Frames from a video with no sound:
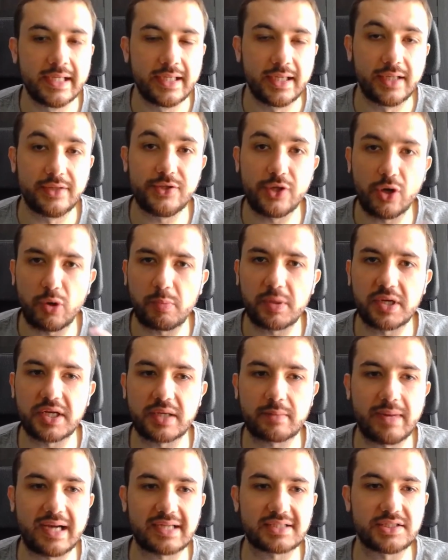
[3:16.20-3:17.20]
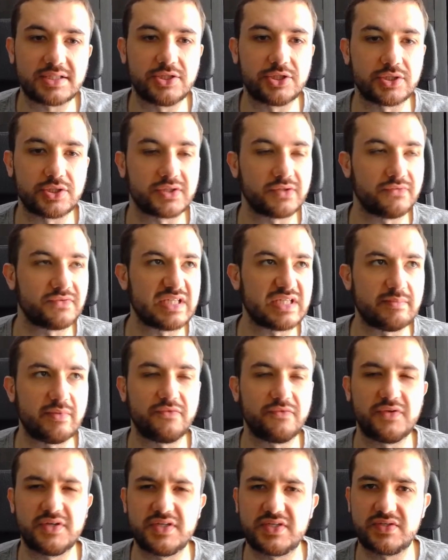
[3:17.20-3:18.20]
The opening passages of some
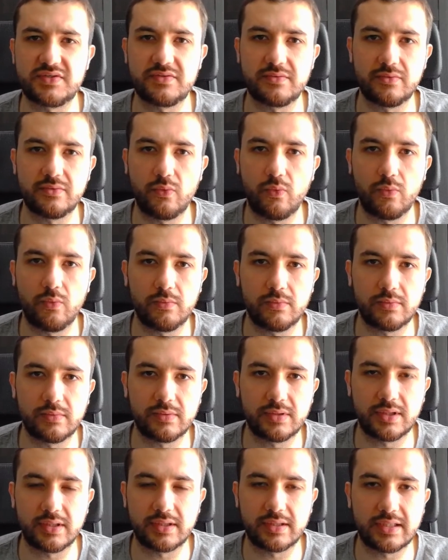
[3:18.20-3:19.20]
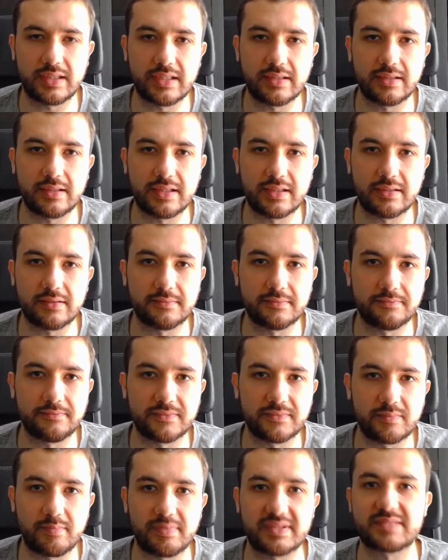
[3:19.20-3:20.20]
of his
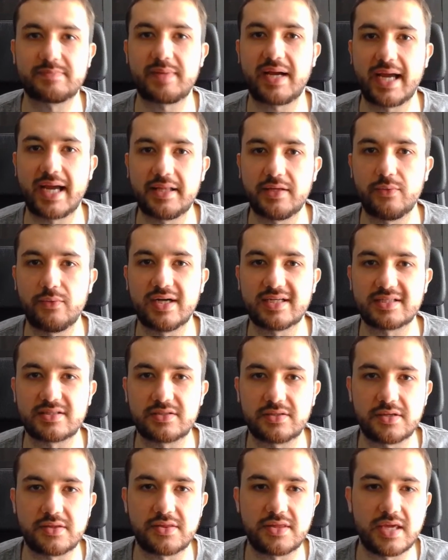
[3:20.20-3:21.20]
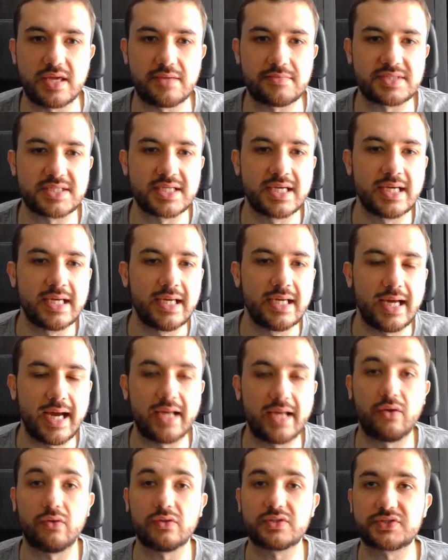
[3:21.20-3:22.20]
uh, spaghetti western themes,
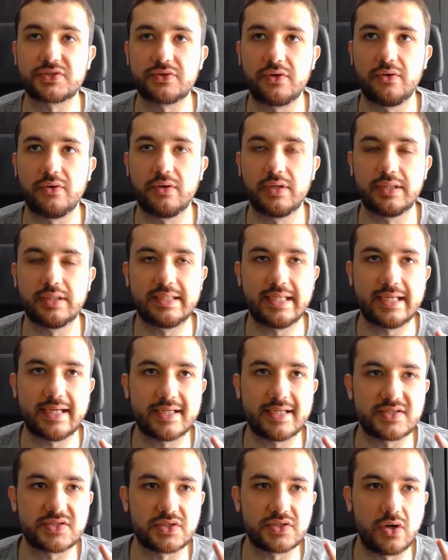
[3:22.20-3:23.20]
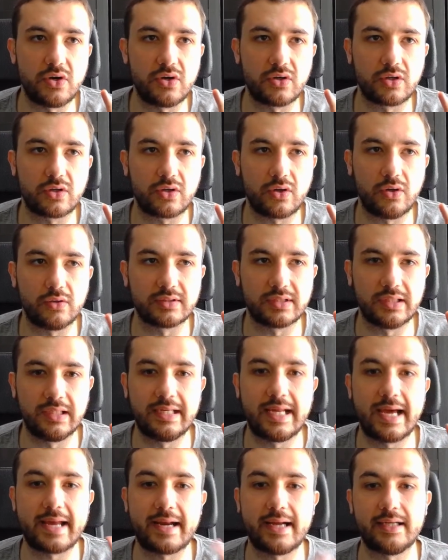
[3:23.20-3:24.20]
and also the song called
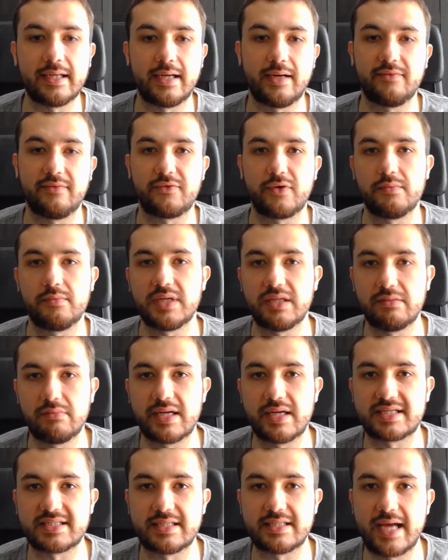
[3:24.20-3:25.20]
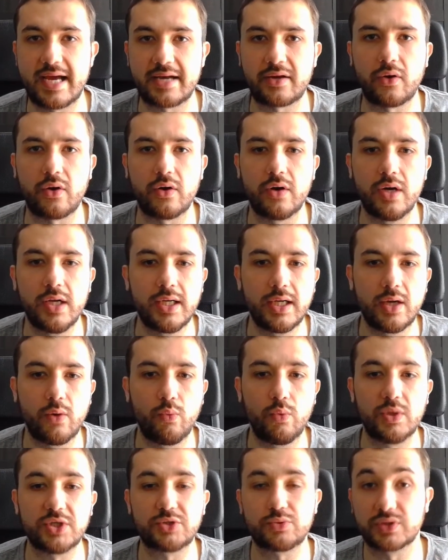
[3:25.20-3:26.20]
L'Arena from Il Mercenario,
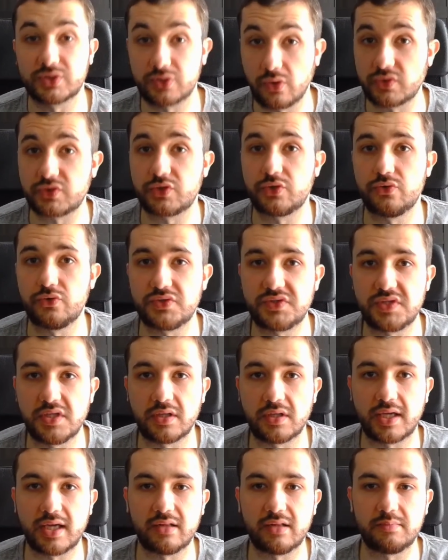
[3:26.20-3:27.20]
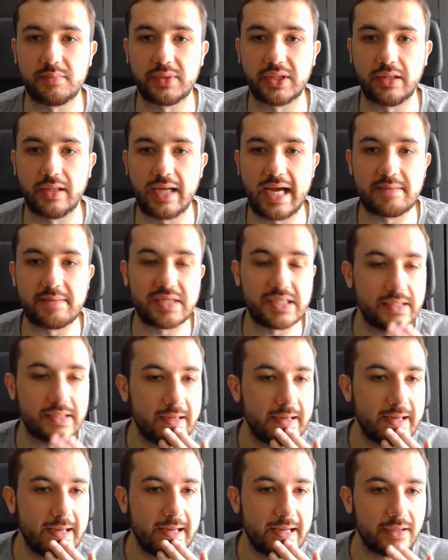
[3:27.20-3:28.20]
which was also used in Kill Bill. I mean,
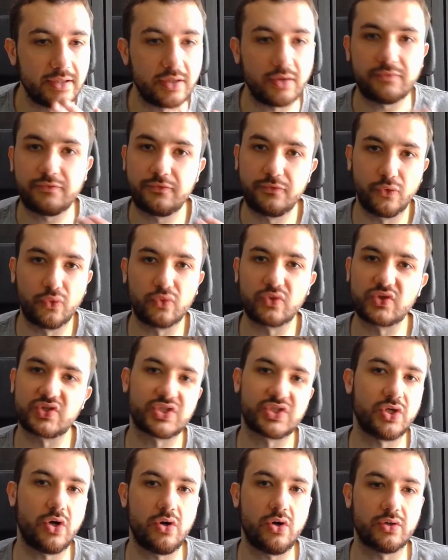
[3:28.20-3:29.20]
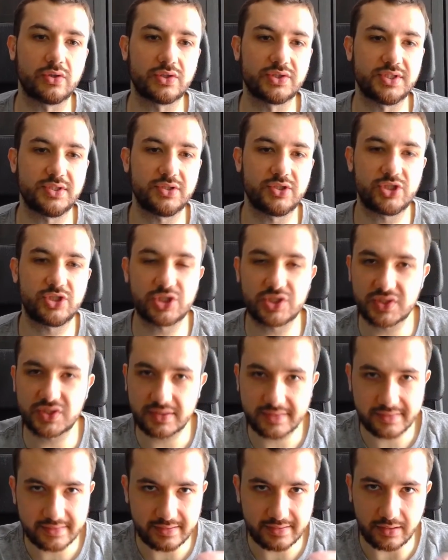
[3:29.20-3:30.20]
not full songs, they're just
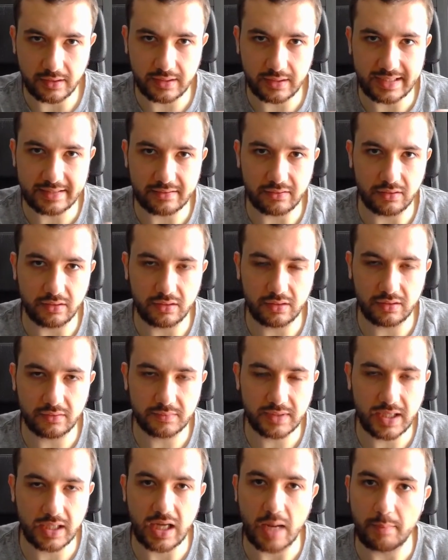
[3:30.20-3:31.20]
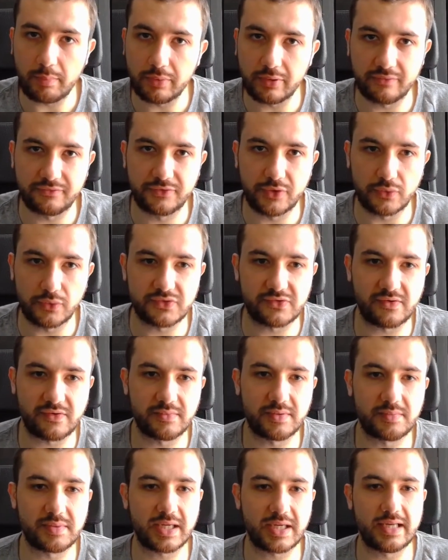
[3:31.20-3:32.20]
little, a couple of notes from
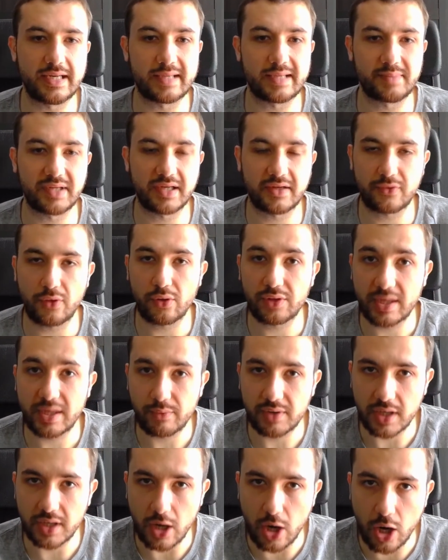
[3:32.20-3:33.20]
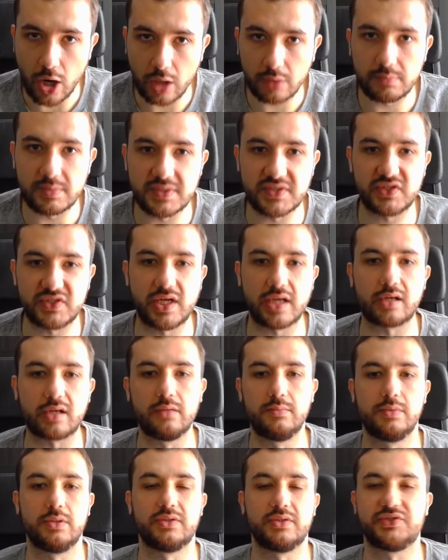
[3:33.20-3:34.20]
the beginning, but I thought they were
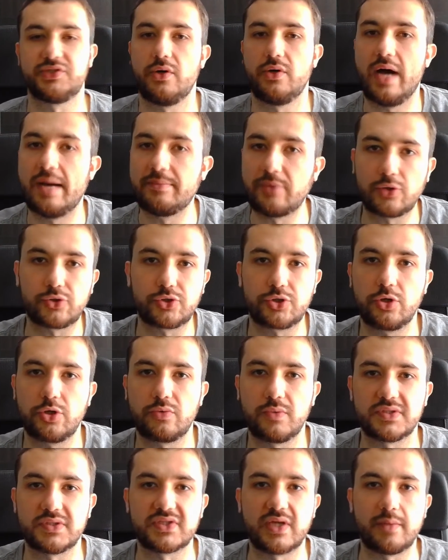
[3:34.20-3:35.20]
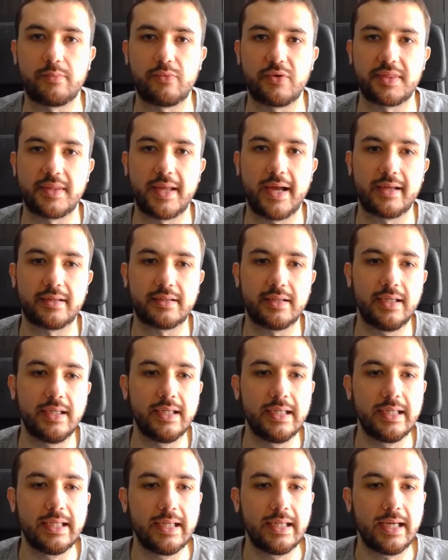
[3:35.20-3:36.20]
unmistakable, so I'm not sure what's up with that.
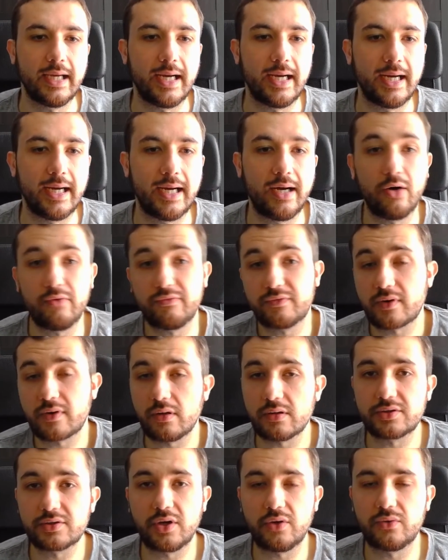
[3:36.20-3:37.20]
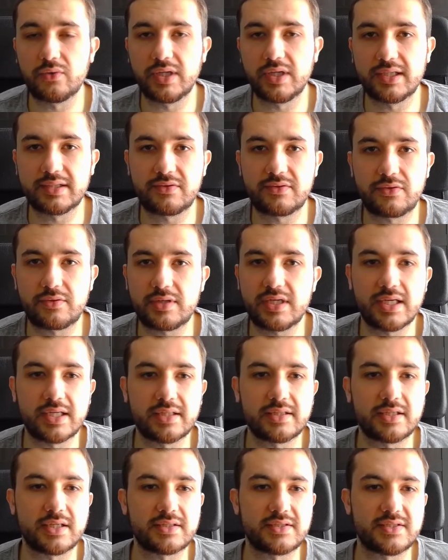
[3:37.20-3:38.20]
Uh, overall, though, uh, Three
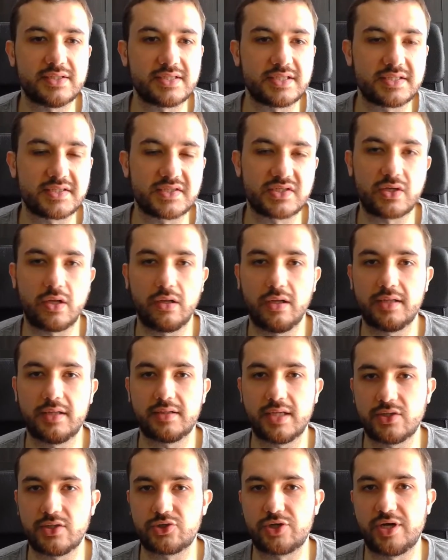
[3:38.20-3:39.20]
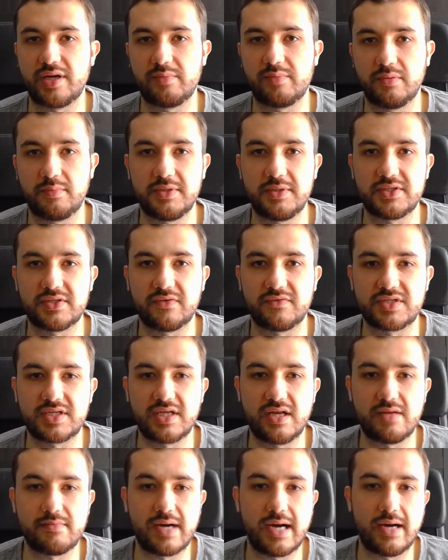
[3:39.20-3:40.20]
Idiots is a solid, enjoyable piece of
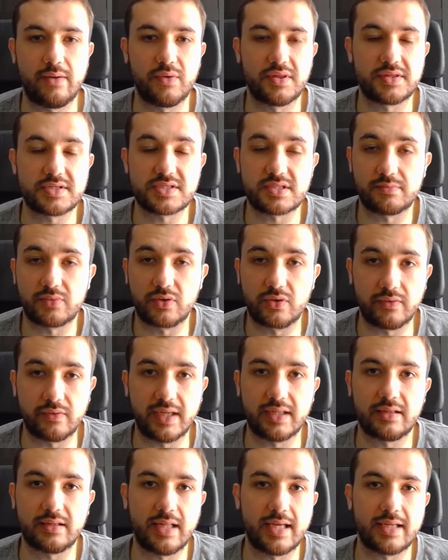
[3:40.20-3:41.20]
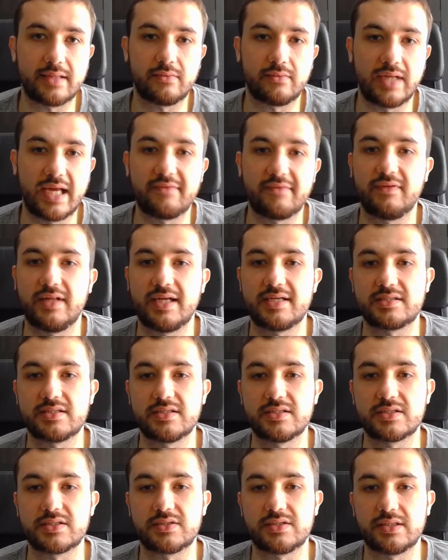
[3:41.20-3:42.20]
cinema with some great life
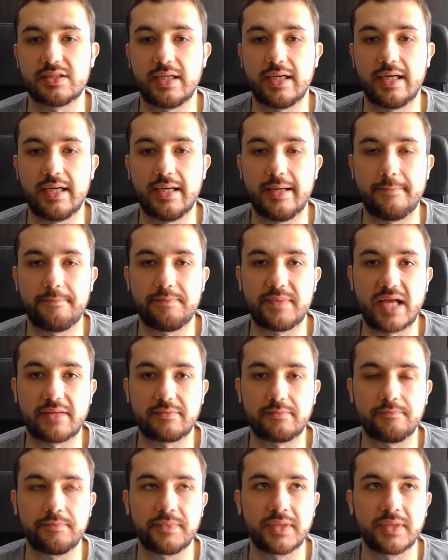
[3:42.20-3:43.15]
lessons uh, that